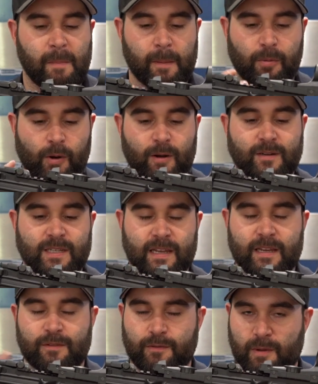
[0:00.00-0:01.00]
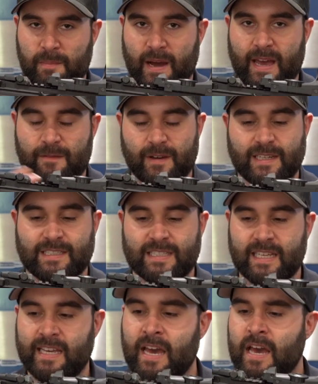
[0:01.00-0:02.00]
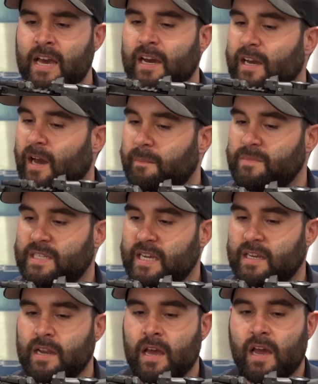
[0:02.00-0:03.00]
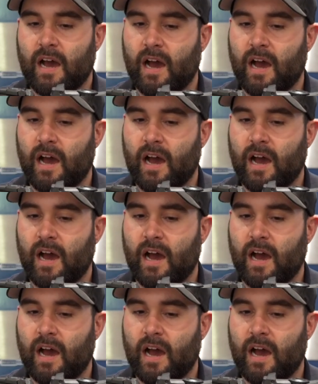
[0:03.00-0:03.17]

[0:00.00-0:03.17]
priority list where my FAC comes in.